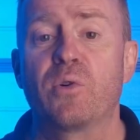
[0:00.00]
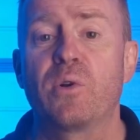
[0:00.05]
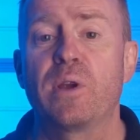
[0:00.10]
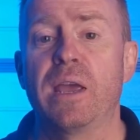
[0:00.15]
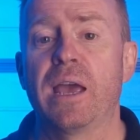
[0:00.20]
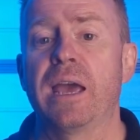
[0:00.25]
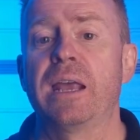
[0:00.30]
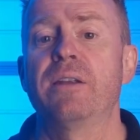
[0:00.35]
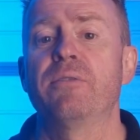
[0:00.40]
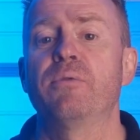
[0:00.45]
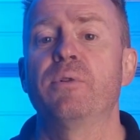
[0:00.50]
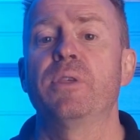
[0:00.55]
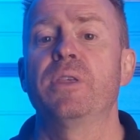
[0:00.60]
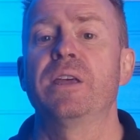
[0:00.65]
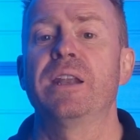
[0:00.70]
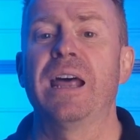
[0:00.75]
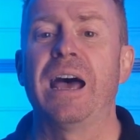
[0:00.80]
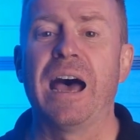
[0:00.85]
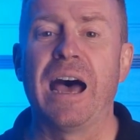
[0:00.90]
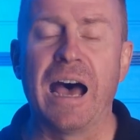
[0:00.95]
creative
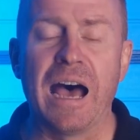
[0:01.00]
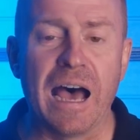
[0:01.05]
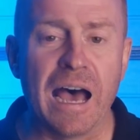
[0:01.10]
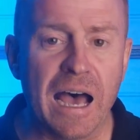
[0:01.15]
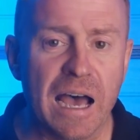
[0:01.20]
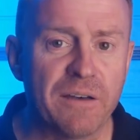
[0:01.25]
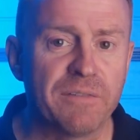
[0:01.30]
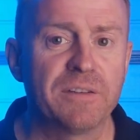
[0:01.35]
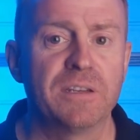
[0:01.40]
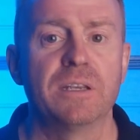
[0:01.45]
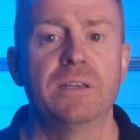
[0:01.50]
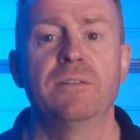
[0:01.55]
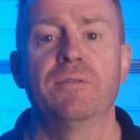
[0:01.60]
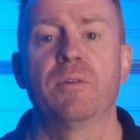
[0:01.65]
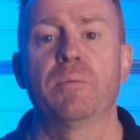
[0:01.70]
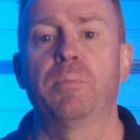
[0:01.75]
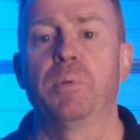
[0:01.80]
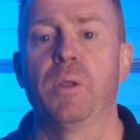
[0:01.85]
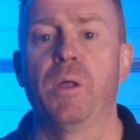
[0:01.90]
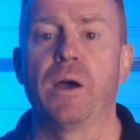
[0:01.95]
with it after
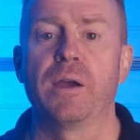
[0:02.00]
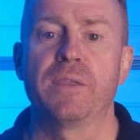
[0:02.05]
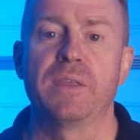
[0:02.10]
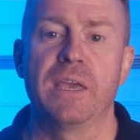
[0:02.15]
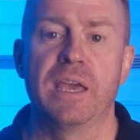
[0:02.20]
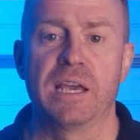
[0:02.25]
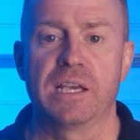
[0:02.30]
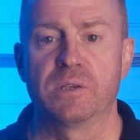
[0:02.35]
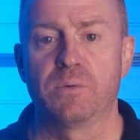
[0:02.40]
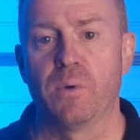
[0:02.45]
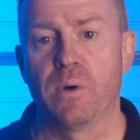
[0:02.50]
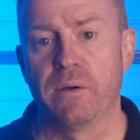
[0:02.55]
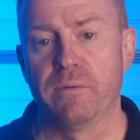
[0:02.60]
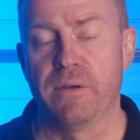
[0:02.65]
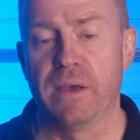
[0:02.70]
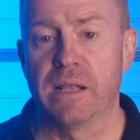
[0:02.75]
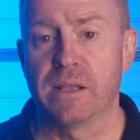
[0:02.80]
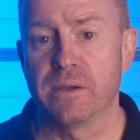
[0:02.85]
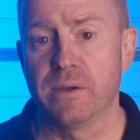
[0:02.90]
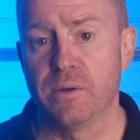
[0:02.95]
you've applied the XY
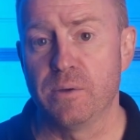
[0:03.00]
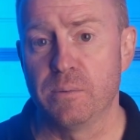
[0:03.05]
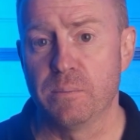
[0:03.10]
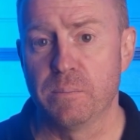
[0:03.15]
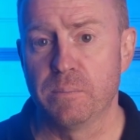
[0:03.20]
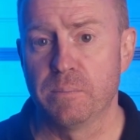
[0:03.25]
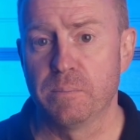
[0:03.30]
value.